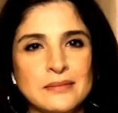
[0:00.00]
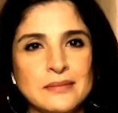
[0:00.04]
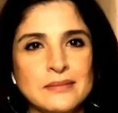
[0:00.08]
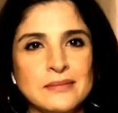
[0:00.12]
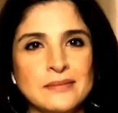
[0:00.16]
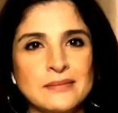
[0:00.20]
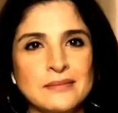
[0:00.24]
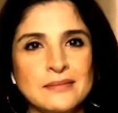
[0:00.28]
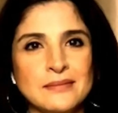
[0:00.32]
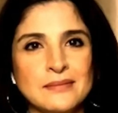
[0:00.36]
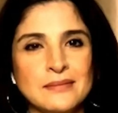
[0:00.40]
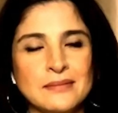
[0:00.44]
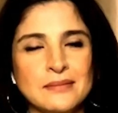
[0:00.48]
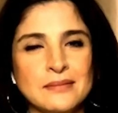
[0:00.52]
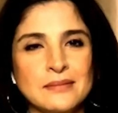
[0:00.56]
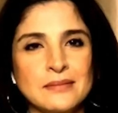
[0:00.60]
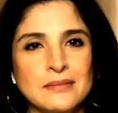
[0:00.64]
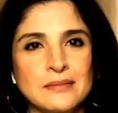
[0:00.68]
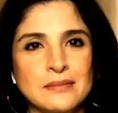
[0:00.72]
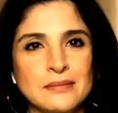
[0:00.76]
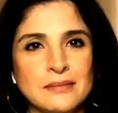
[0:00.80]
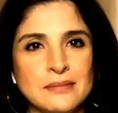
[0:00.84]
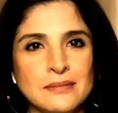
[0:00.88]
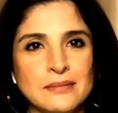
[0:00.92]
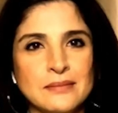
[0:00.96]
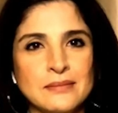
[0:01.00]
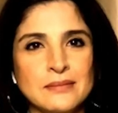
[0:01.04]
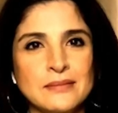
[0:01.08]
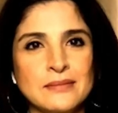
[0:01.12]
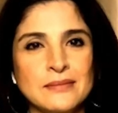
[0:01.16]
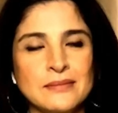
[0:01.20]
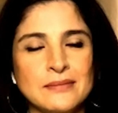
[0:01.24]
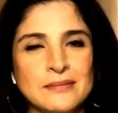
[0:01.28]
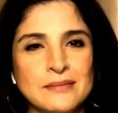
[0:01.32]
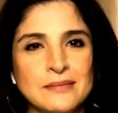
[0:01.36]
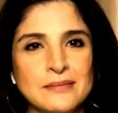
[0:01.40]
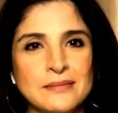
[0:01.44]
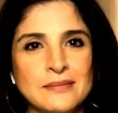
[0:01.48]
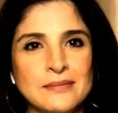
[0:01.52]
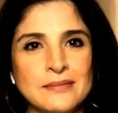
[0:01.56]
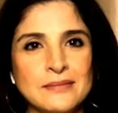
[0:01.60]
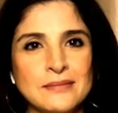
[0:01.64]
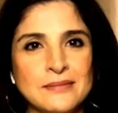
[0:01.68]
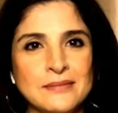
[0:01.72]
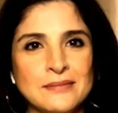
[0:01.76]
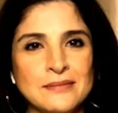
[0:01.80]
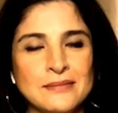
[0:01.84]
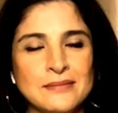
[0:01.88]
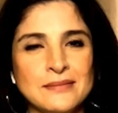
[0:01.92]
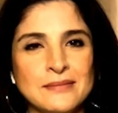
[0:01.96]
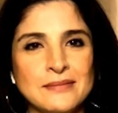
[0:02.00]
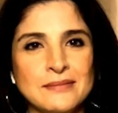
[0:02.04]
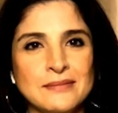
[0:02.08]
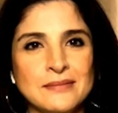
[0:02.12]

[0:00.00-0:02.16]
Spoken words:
The person shown says nothing.